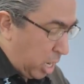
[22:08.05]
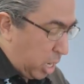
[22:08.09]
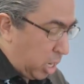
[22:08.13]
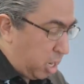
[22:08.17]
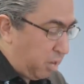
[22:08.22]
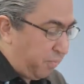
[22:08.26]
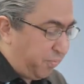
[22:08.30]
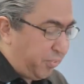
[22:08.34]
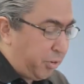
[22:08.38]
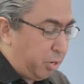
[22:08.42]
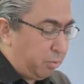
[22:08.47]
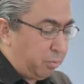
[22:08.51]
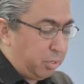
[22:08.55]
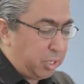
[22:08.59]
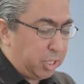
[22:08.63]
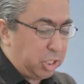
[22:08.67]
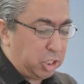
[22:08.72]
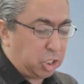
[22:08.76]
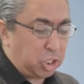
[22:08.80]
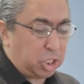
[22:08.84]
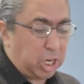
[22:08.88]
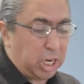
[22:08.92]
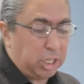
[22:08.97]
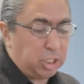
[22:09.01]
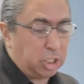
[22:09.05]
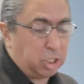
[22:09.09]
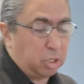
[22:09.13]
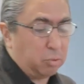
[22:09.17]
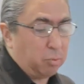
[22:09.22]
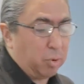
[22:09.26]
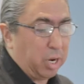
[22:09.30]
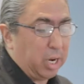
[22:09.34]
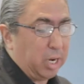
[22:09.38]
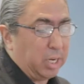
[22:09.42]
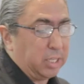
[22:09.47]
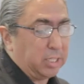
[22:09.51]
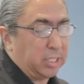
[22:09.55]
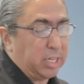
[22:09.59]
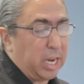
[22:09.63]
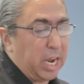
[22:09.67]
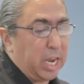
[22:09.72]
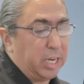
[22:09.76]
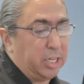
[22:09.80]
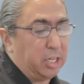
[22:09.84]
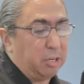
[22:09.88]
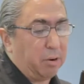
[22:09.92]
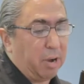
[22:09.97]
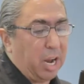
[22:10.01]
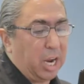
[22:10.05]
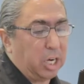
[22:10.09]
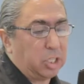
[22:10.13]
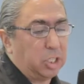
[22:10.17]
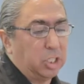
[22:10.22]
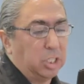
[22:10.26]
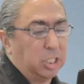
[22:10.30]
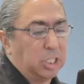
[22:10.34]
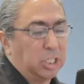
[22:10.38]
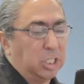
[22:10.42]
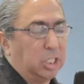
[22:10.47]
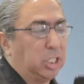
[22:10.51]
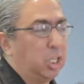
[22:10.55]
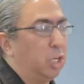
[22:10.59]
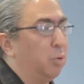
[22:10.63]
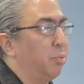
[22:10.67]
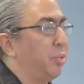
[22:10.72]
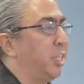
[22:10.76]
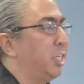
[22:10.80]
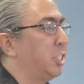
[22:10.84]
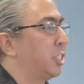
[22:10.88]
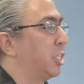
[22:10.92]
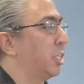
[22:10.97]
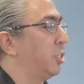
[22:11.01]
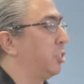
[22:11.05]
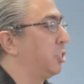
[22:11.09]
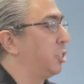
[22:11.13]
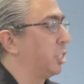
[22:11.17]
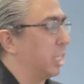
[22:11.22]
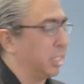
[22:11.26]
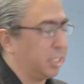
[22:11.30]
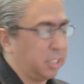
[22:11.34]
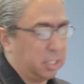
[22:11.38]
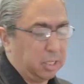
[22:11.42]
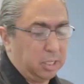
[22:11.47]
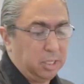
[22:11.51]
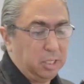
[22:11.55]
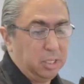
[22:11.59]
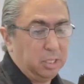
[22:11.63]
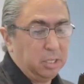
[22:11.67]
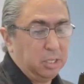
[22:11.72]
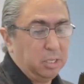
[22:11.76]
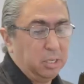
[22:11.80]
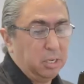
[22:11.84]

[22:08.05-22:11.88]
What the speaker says: if you really change your ways and your actions and deal with each other justly,